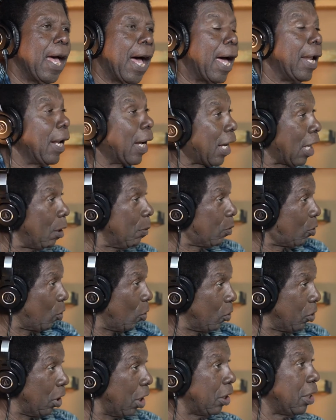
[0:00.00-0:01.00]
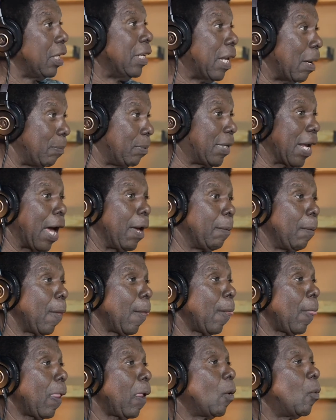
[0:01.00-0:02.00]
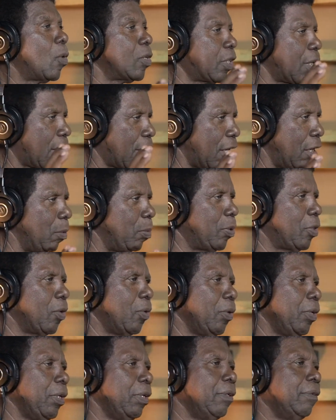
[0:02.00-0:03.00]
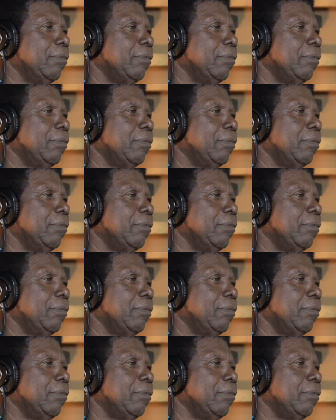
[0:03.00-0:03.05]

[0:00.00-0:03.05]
And a Calypsonian in them time was a Calypsonian.